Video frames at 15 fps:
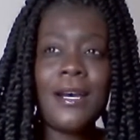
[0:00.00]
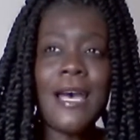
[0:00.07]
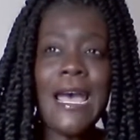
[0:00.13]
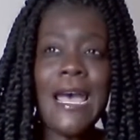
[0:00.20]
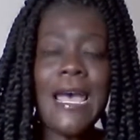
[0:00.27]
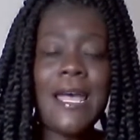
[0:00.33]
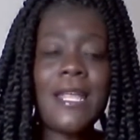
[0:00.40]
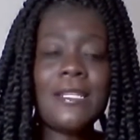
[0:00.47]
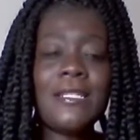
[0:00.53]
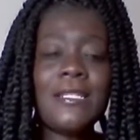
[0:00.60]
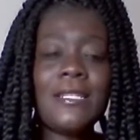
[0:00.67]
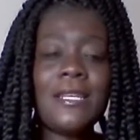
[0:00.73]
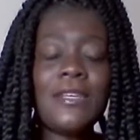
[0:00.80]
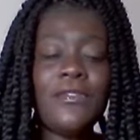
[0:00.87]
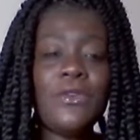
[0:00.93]

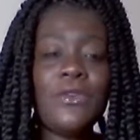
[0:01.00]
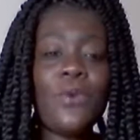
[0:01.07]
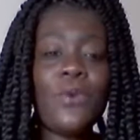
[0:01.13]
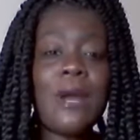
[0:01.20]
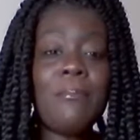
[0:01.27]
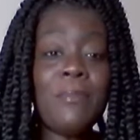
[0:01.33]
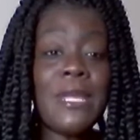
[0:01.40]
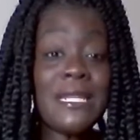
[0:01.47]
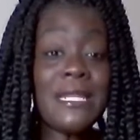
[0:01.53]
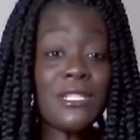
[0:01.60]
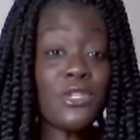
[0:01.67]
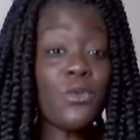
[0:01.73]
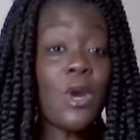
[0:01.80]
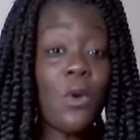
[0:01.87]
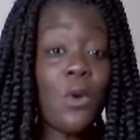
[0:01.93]
And if you are meant
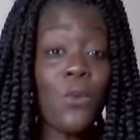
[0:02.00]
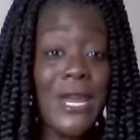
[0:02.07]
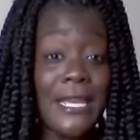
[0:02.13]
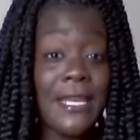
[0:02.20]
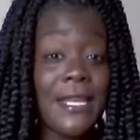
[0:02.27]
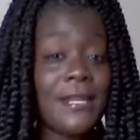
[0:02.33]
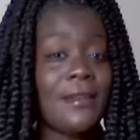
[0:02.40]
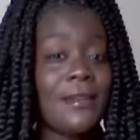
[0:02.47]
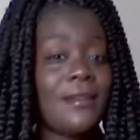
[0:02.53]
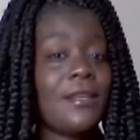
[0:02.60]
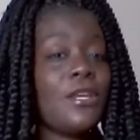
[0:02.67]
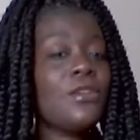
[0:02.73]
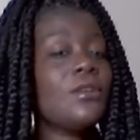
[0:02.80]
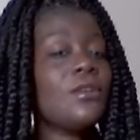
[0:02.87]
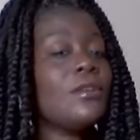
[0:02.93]
to awaken,
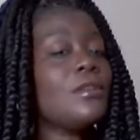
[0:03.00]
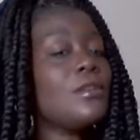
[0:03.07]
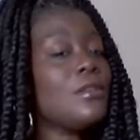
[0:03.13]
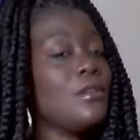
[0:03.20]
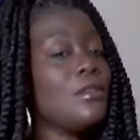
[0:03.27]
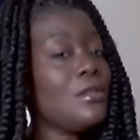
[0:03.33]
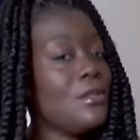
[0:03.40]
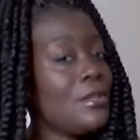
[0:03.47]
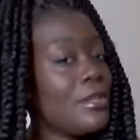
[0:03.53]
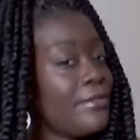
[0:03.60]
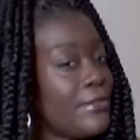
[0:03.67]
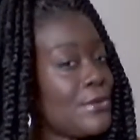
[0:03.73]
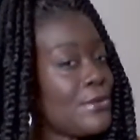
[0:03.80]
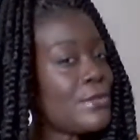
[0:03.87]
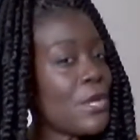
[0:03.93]

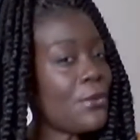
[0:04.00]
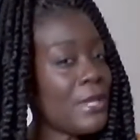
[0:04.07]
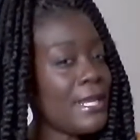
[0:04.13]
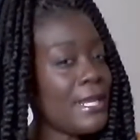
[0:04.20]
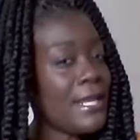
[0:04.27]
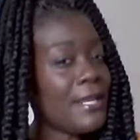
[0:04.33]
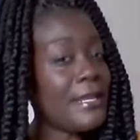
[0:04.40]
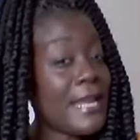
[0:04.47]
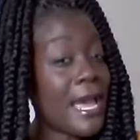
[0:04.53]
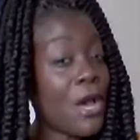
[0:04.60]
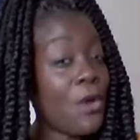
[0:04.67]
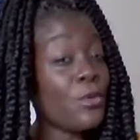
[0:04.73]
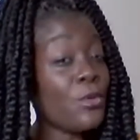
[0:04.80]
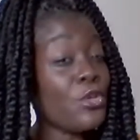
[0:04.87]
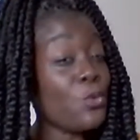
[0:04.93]
if you don't get it
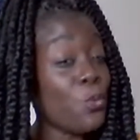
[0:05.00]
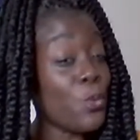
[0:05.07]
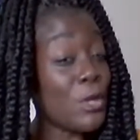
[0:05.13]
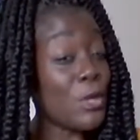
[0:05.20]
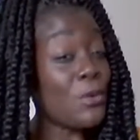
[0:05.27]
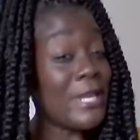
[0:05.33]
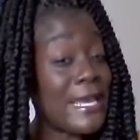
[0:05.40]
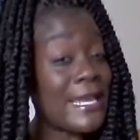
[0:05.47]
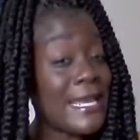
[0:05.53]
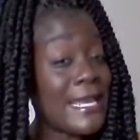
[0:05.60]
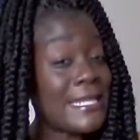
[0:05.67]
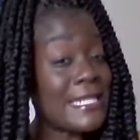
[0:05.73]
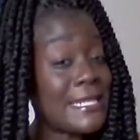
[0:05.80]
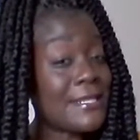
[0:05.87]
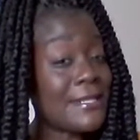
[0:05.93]
now, you will get
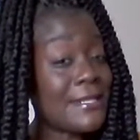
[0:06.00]
it.